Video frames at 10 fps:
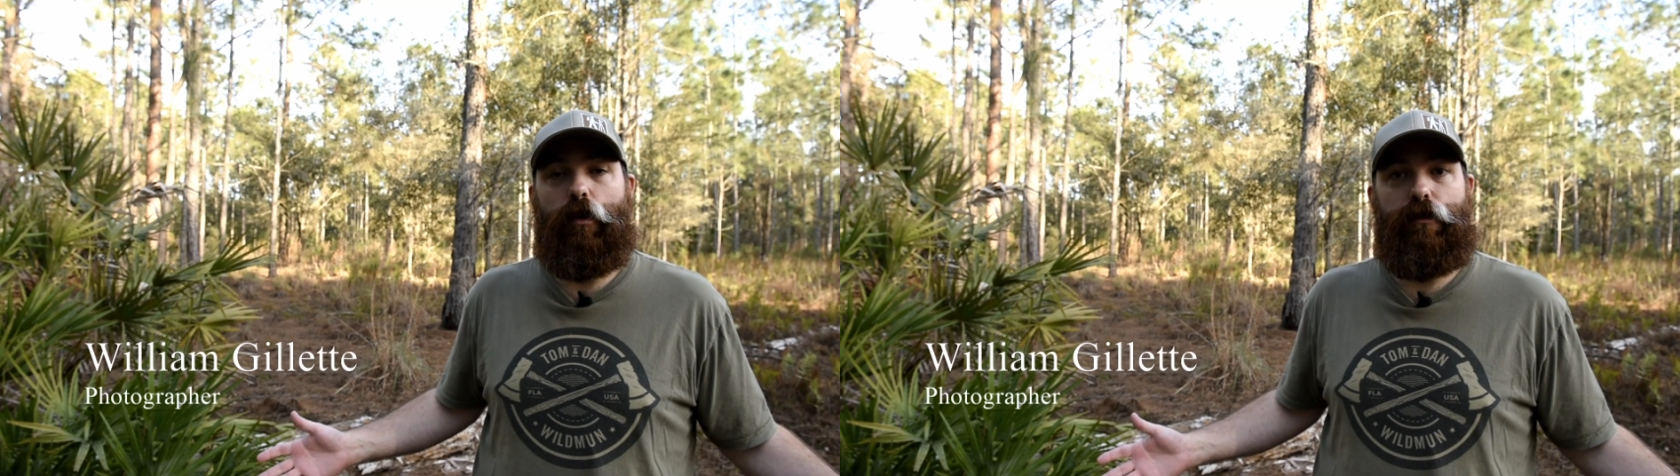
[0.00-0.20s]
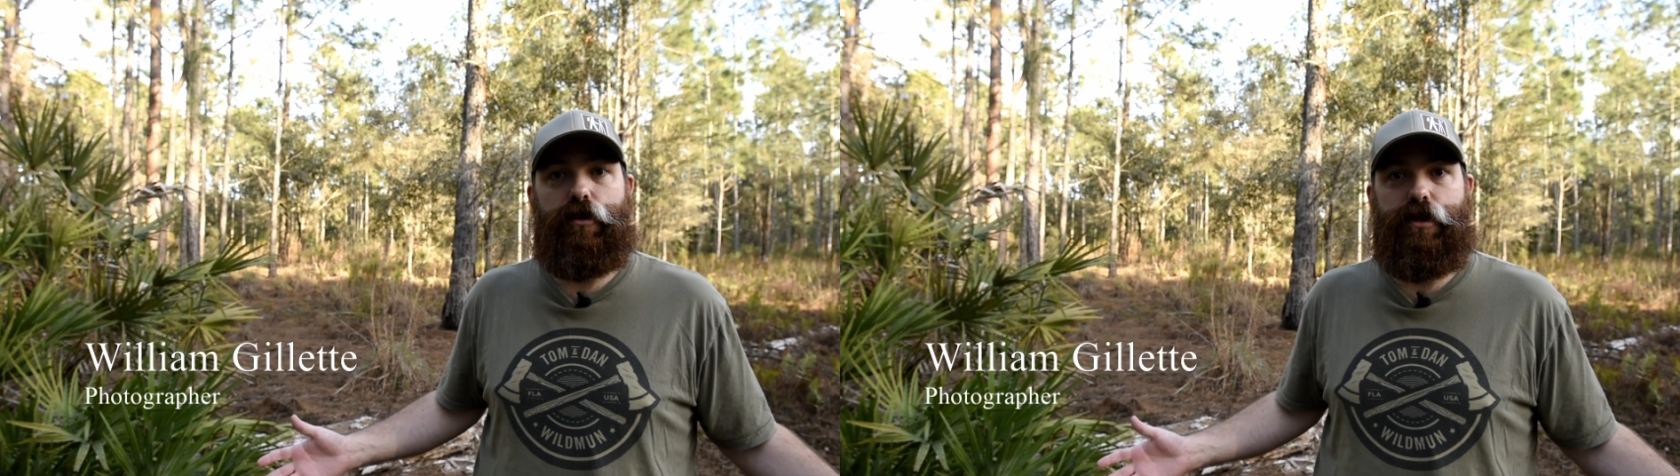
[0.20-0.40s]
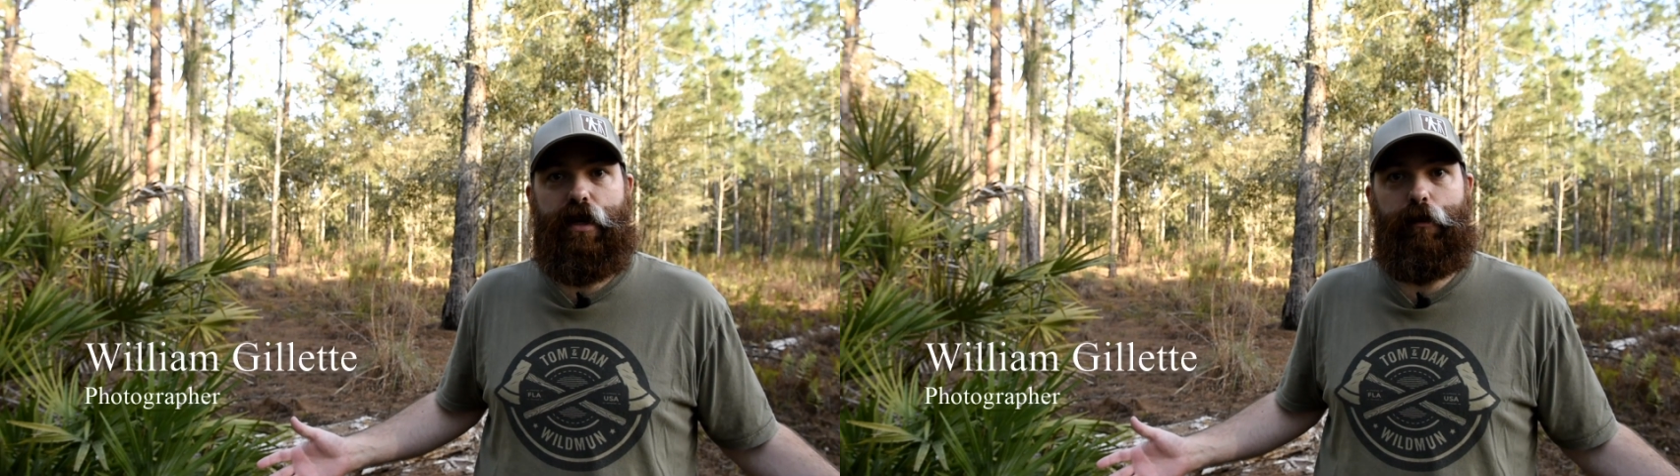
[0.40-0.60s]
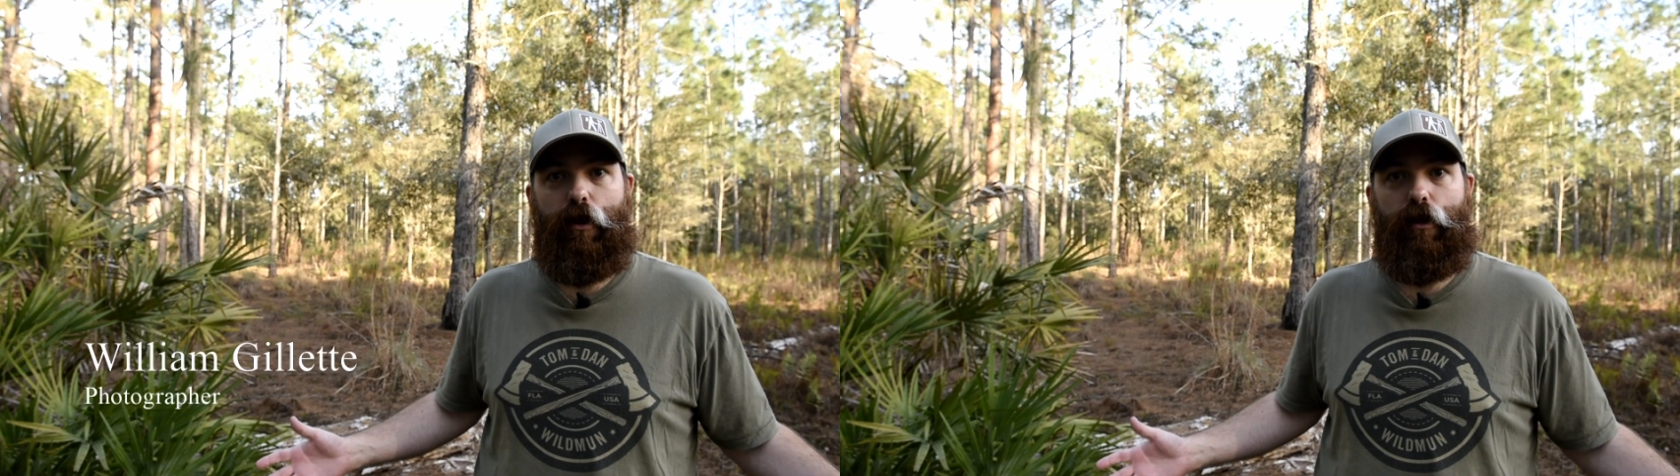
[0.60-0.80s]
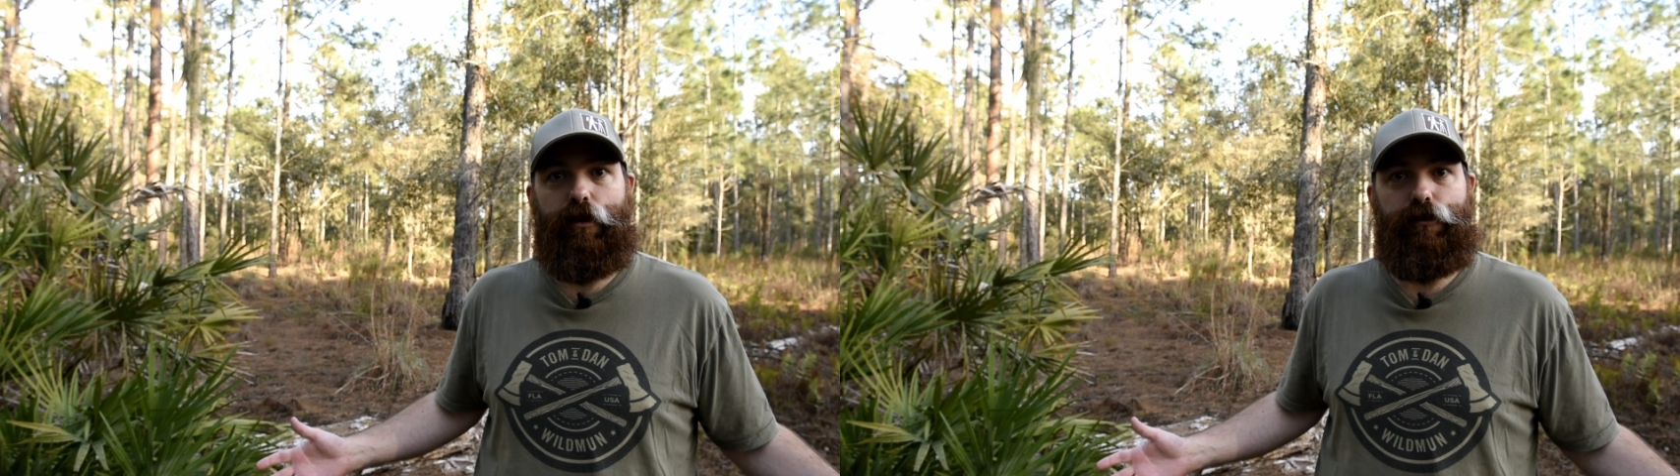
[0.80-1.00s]
River State
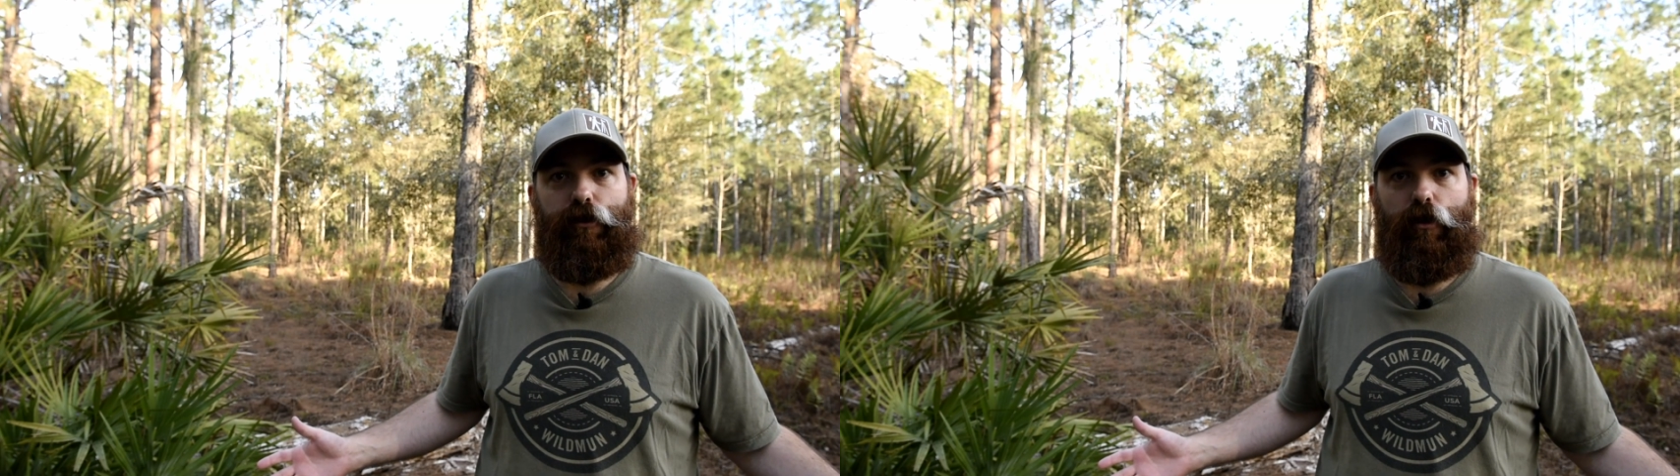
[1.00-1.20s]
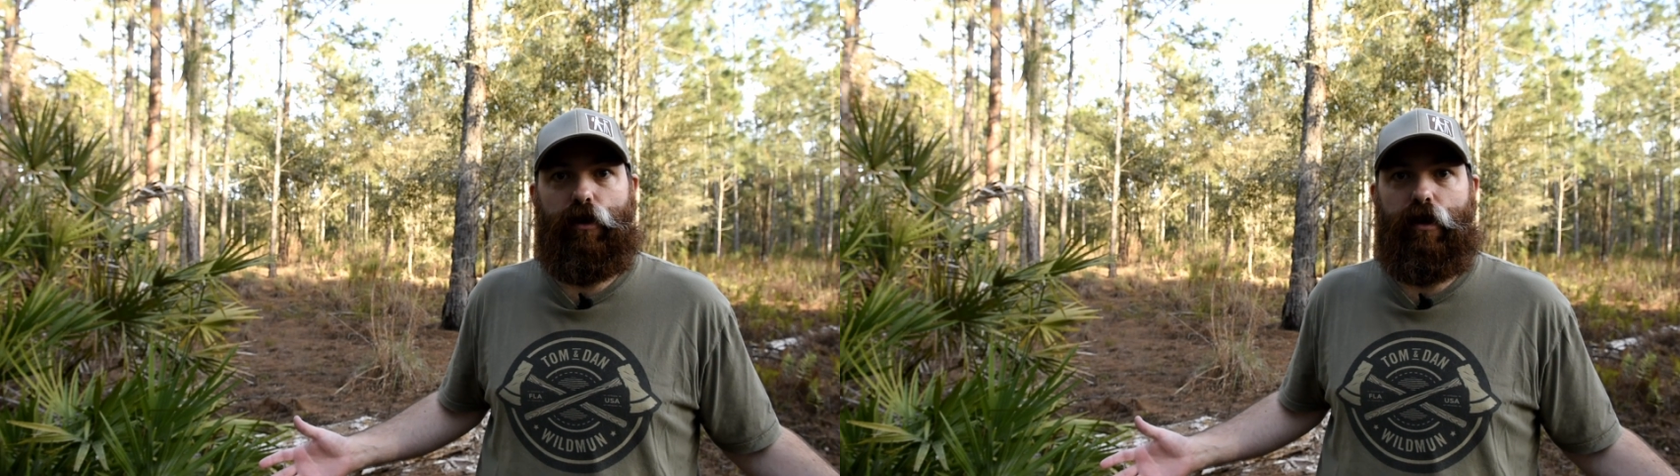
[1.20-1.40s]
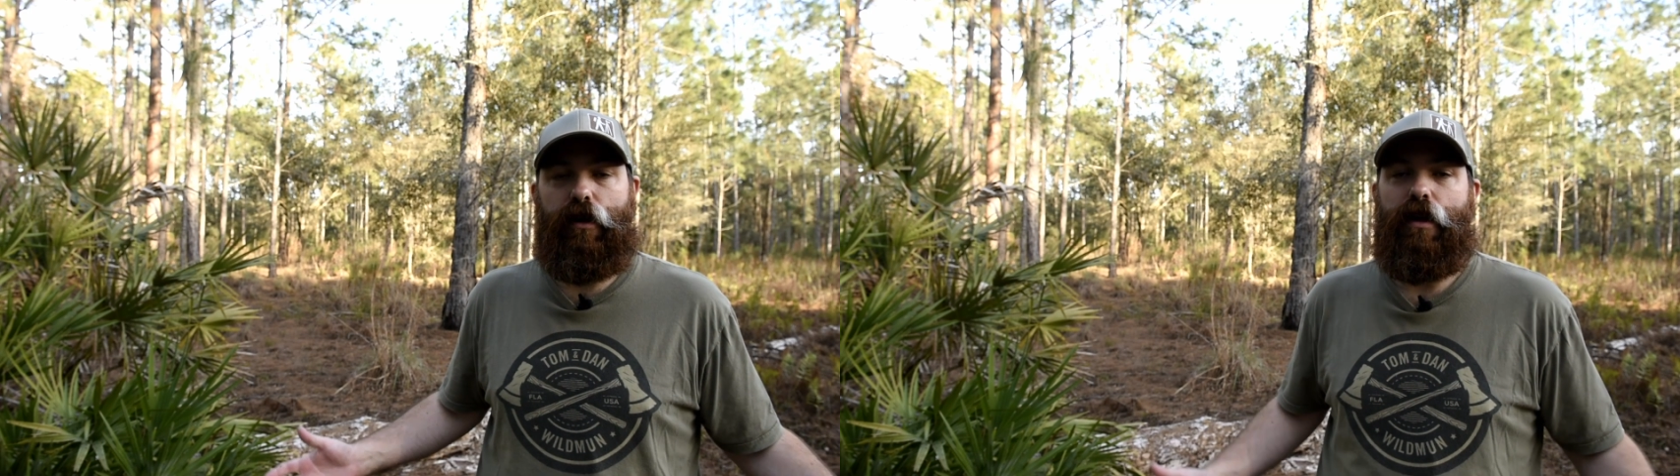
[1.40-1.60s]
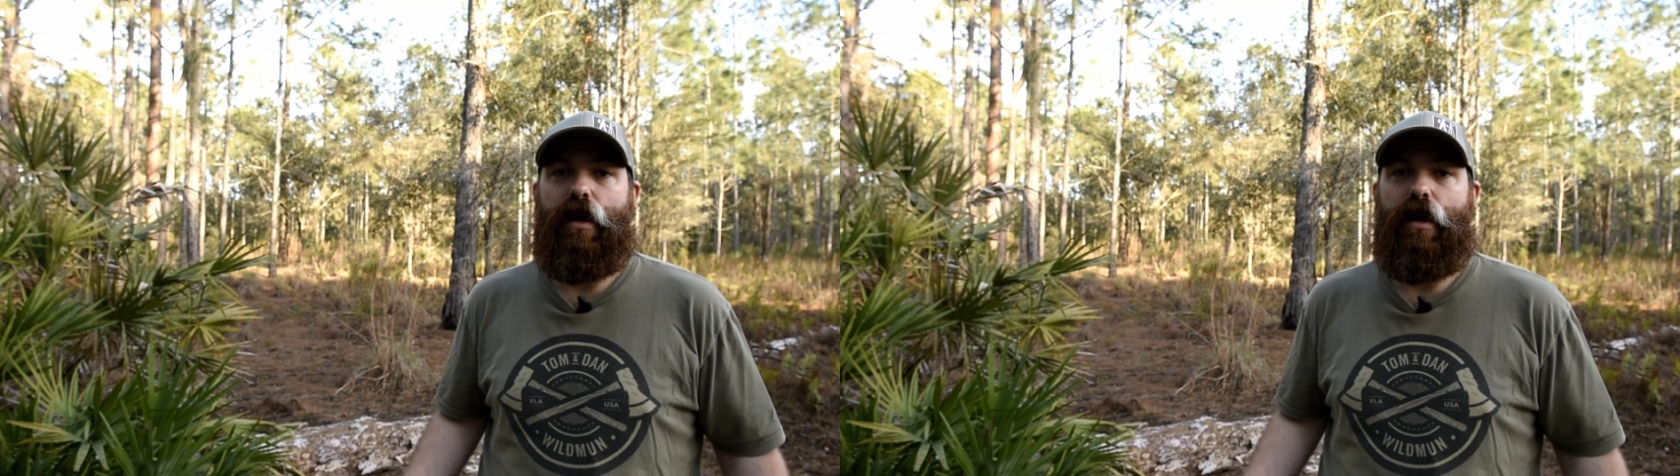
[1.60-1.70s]
Park in Florida